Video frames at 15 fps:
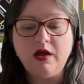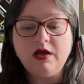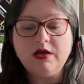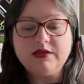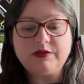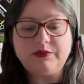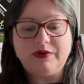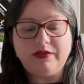
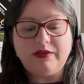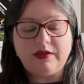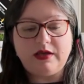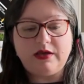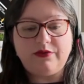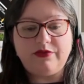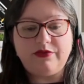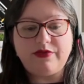So I think
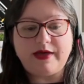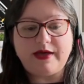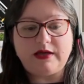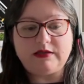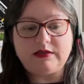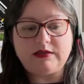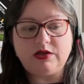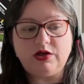that
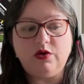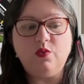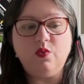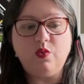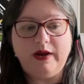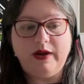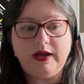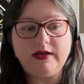
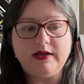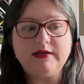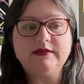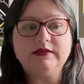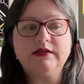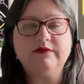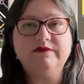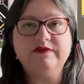awareness
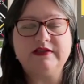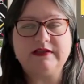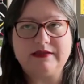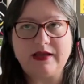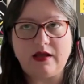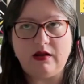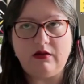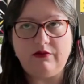of
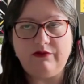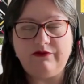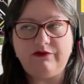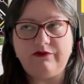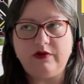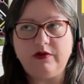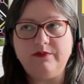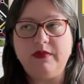self
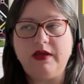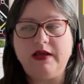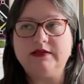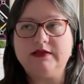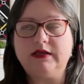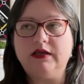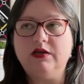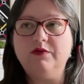means
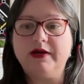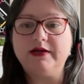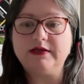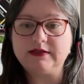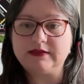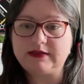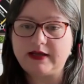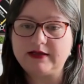that you
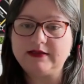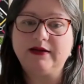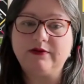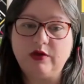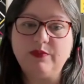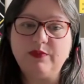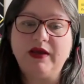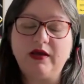understand how you
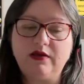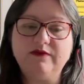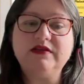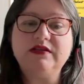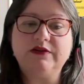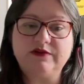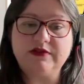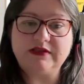behave in
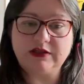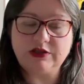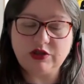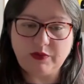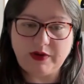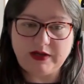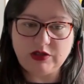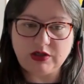different
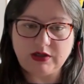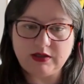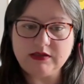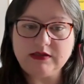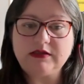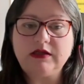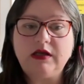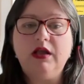
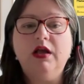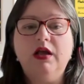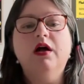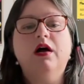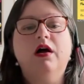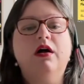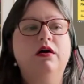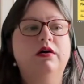situations.
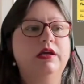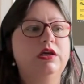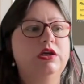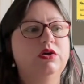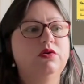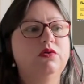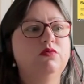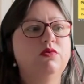Are
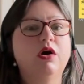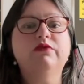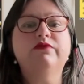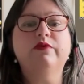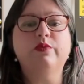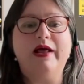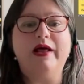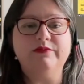you
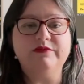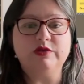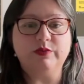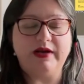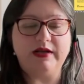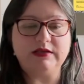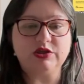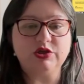overwhelmed when
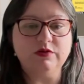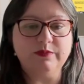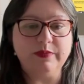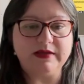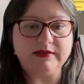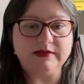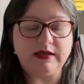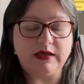it's too
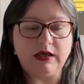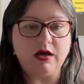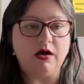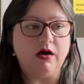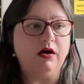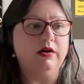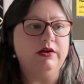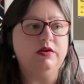busy?
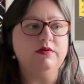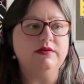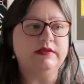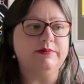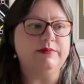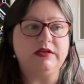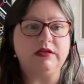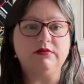Are you
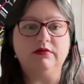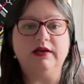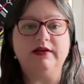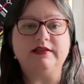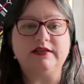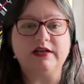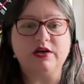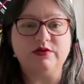somebody who likes
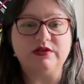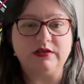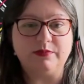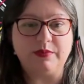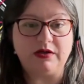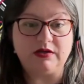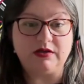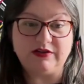to go to the
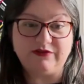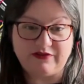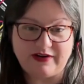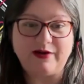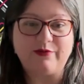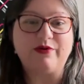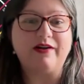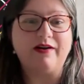party for an
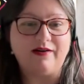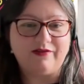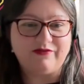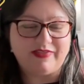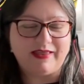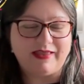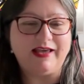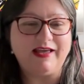hour and a half and
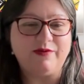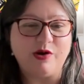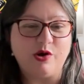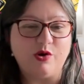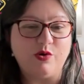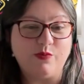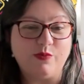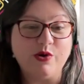then come
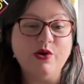home?